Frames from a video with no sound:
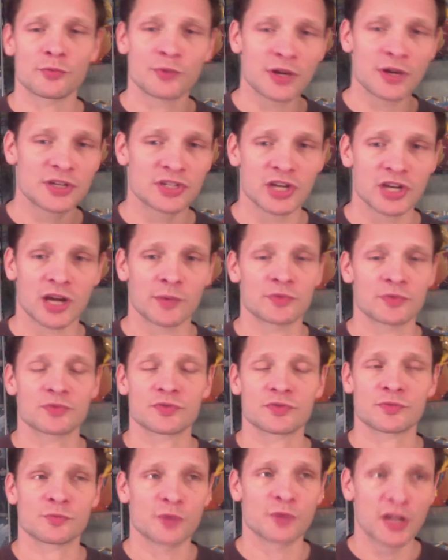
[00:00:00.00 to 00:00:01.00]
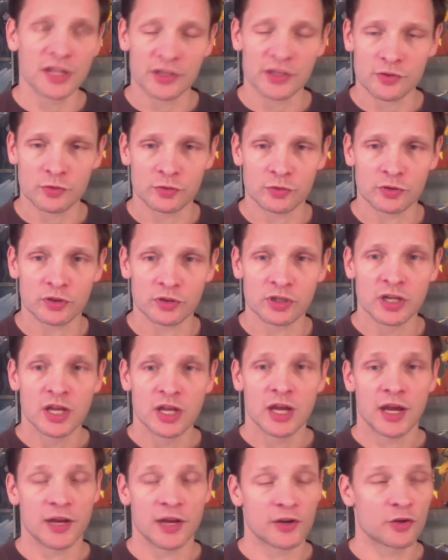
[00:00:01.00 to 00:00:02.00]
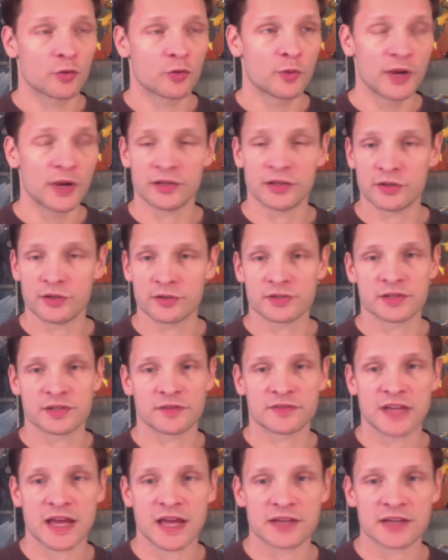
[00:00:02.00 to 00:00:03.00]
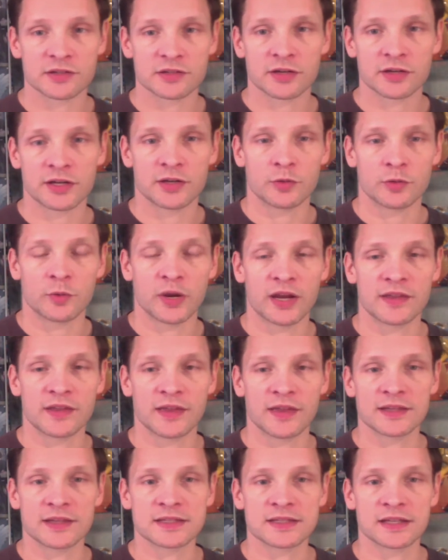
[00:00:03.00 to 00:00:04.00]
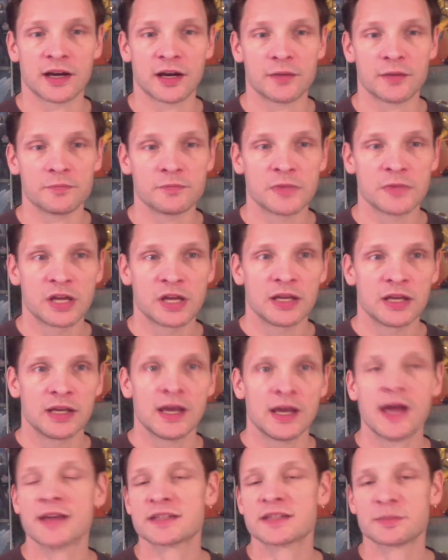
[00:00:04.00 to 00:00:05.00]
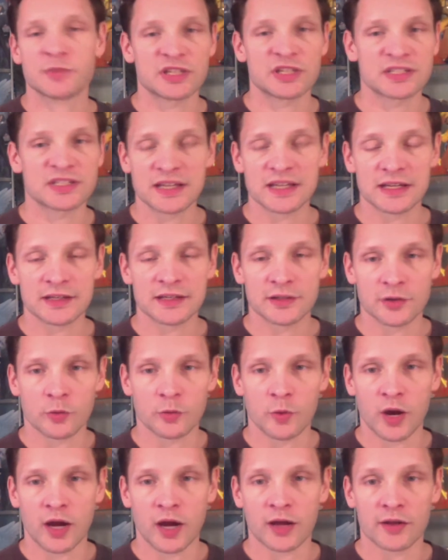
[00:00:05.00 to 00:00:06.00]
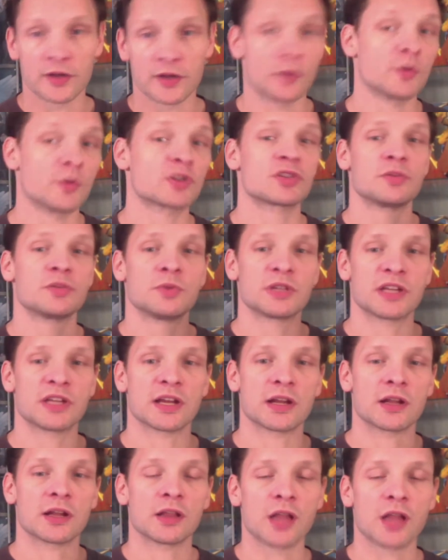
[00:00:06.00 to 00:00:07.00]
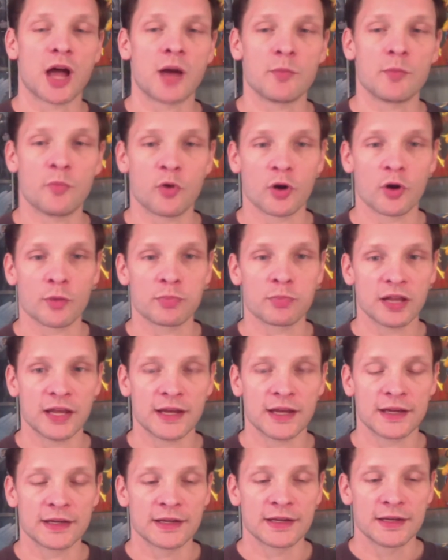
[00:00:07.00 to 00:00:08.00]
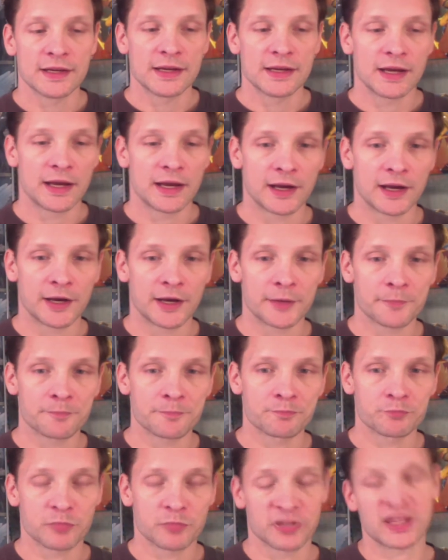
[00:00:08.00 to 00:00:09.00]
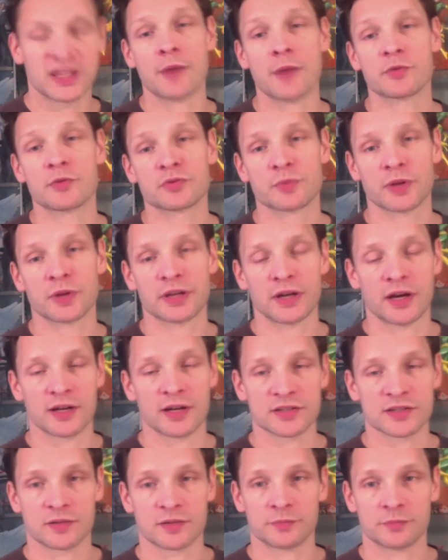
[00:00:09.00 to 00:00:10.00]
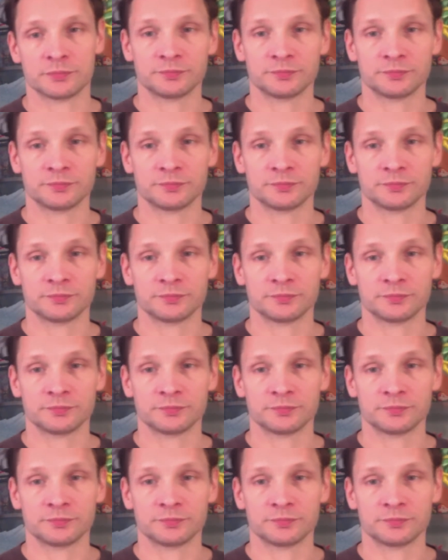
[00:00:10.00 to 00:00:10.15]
job. It was really cool, and a great use of Dazzler in a way that hasn't been seen in a while. And I wish you would get a lot more play. But that was really awesome.